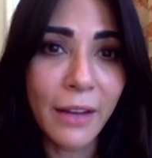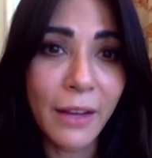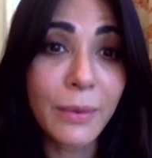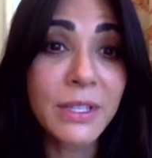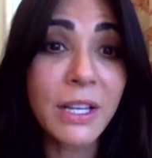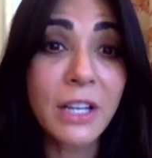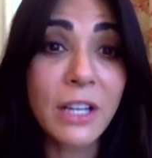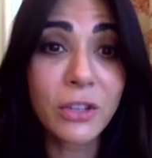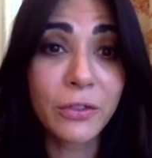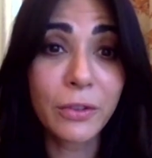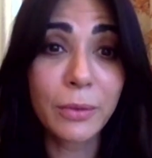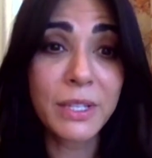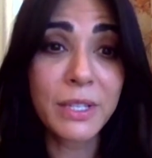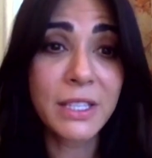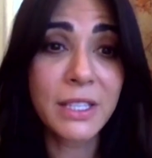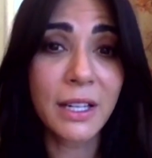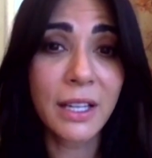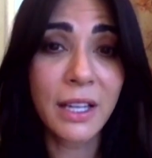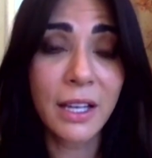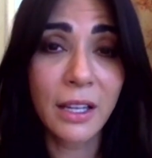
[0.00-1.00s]
And that was actually from a
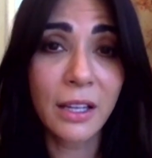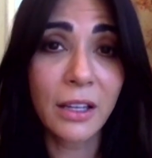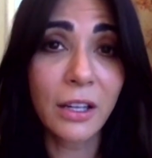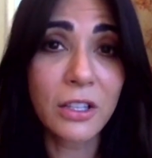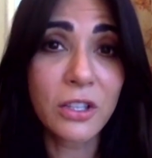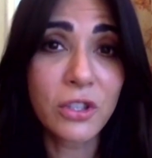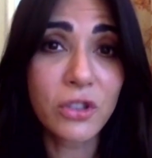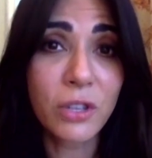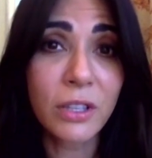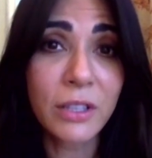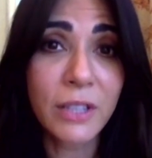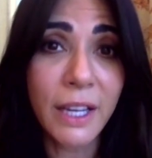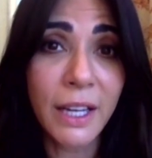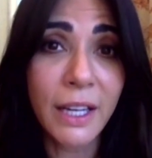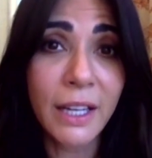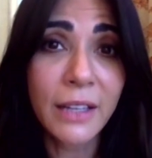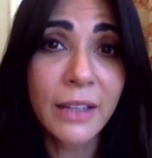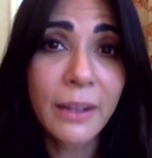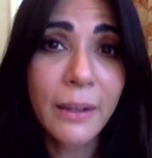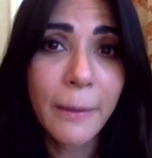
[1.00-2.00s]
study in
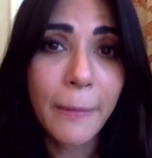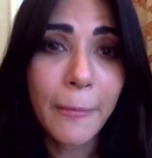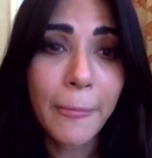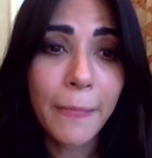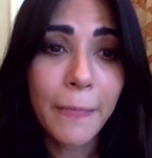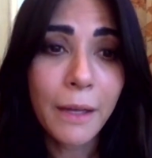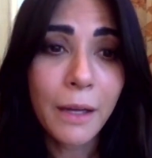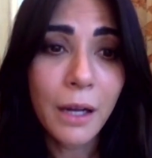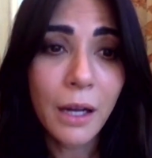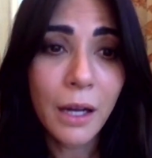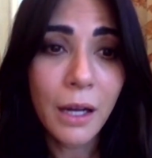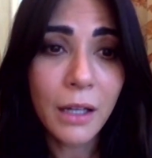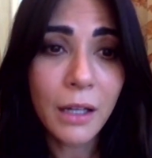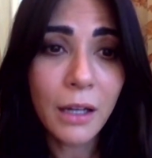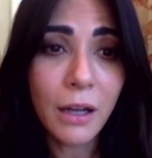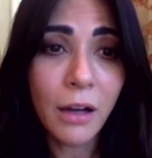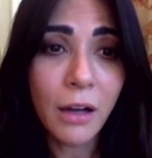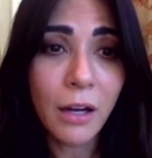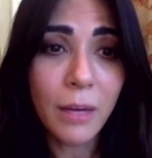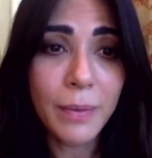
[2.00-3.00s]
Australia uh,
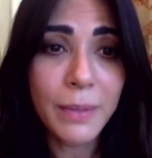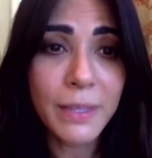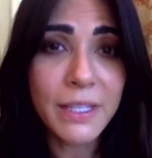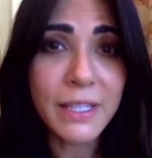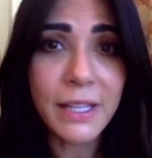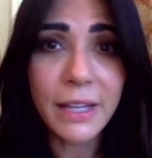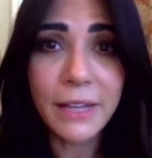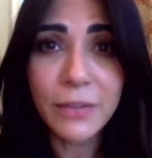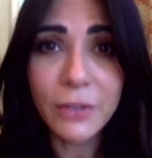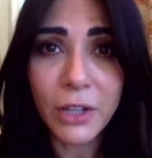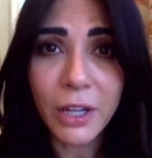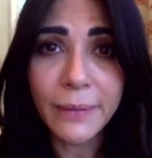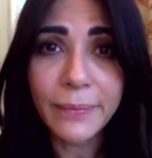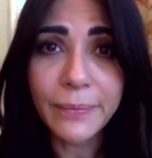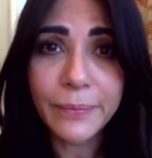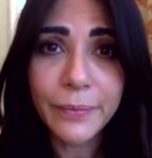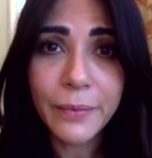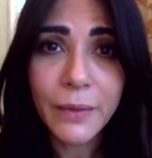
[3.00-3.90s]
caught up in slavery.